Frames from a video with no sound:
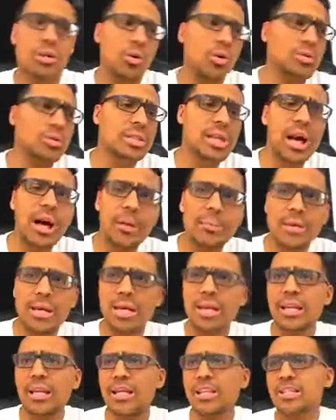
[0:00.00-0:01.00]
and hotel
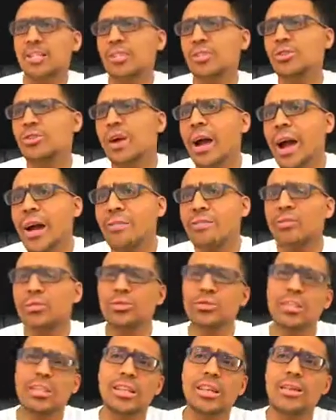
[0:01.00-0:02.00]
meetings and
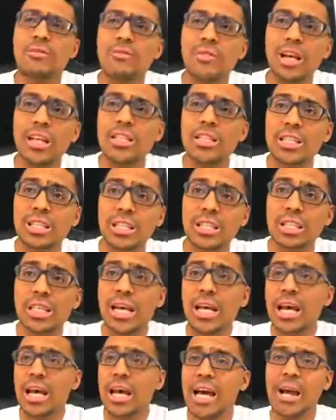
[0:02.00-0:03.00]
travels and conventions,